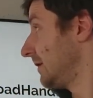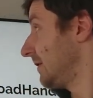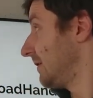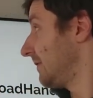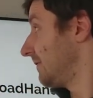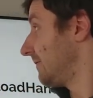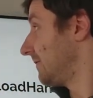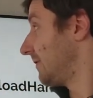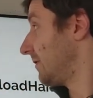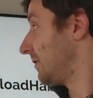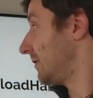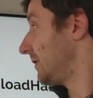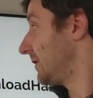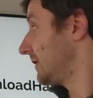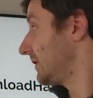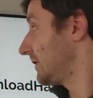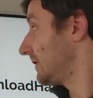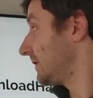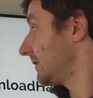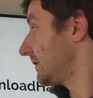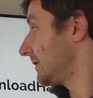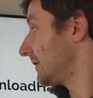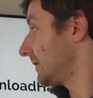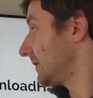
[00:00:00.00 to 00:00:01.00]
For it,
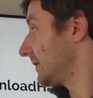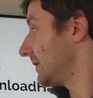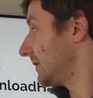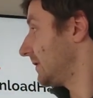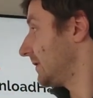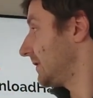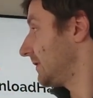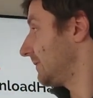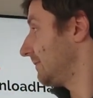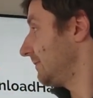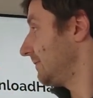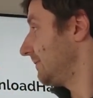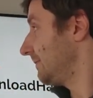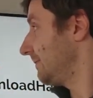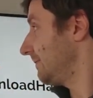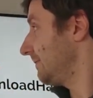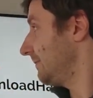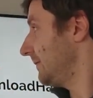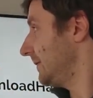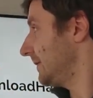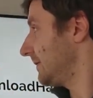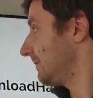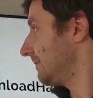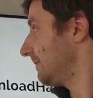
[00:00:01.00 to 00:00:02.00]

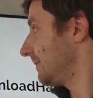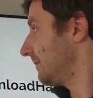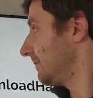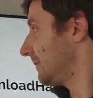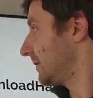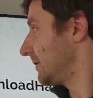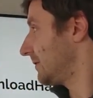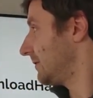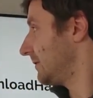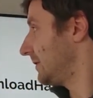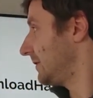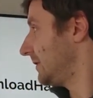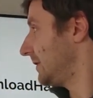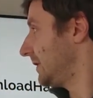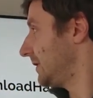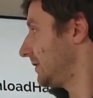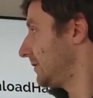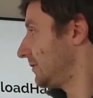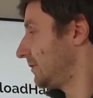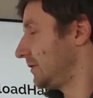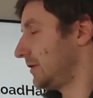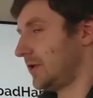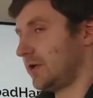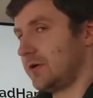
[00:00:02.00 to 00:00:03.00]
what you need
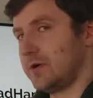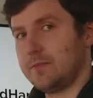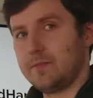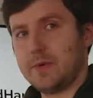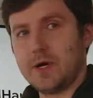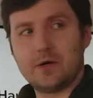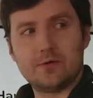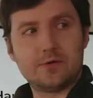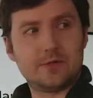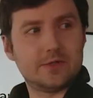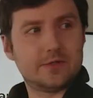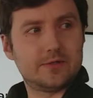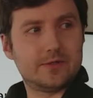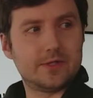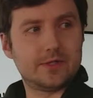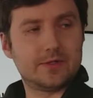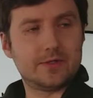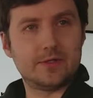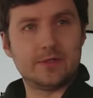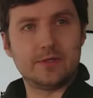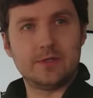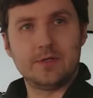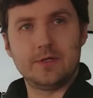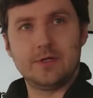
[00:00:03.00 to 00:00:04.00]
to know about it,
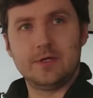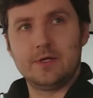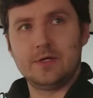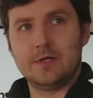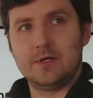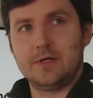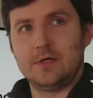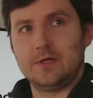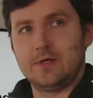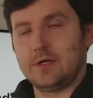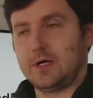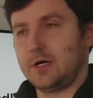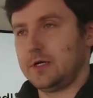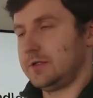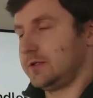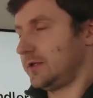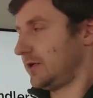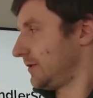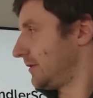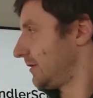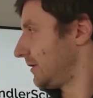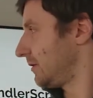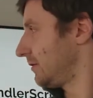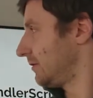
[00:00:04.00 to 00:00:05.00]
that
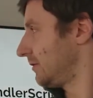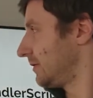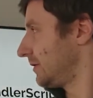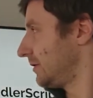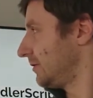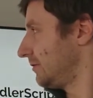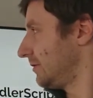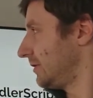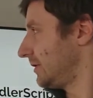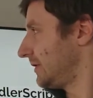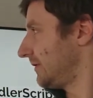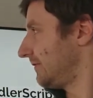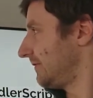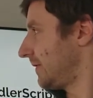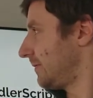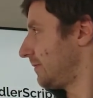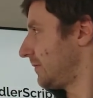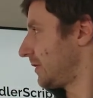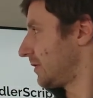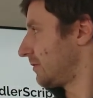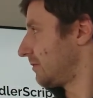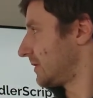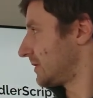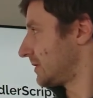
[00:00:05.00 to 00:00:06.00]
under the hood,
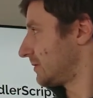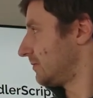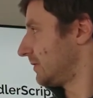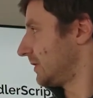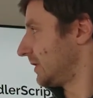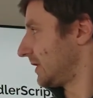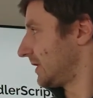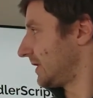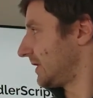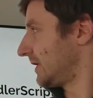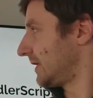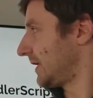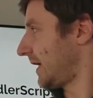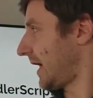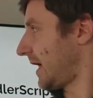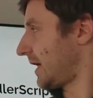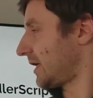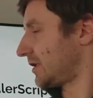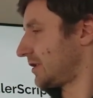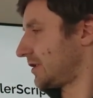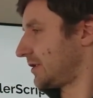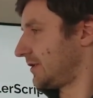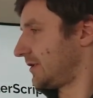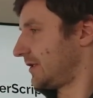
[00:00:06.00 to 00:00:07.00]
UnityWebRequest will
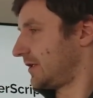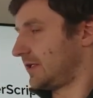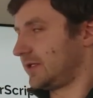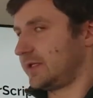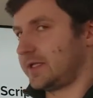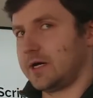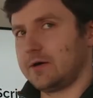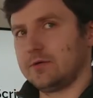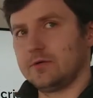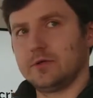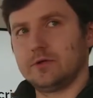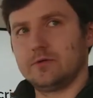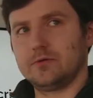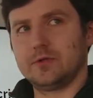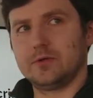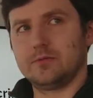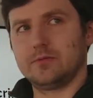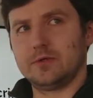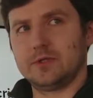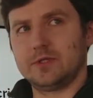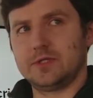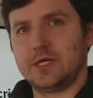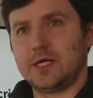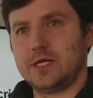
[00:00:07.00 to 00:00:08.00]
cache the
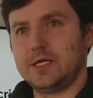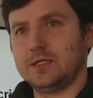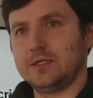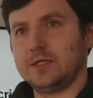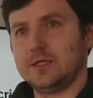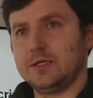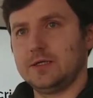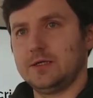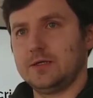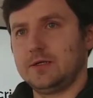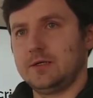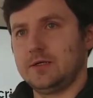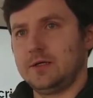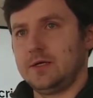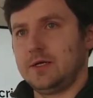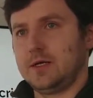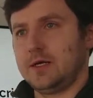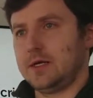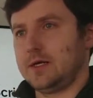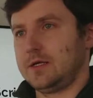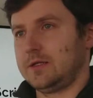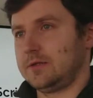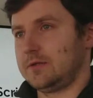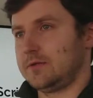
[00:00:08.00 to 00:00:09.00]
downloadable data
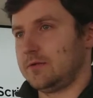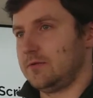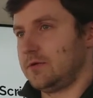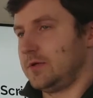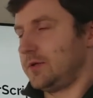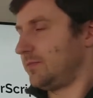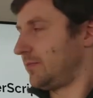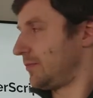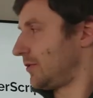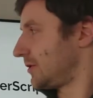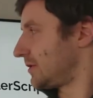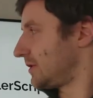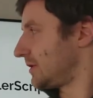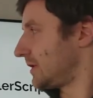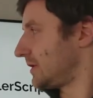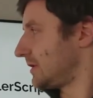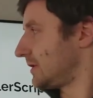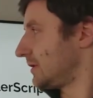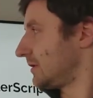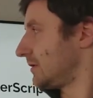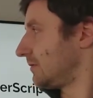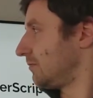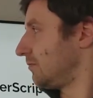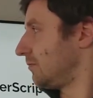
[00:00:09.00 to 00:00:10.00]
and only process
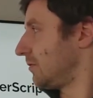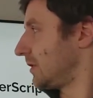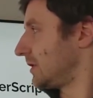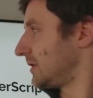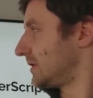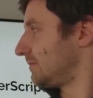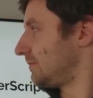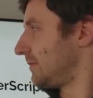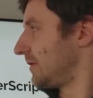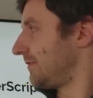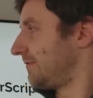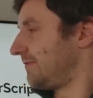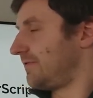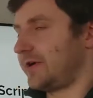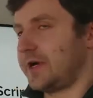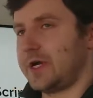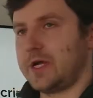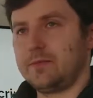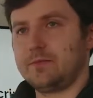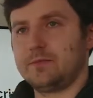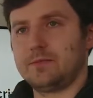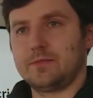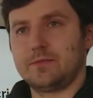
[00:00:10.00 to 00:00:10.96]
it once per frame.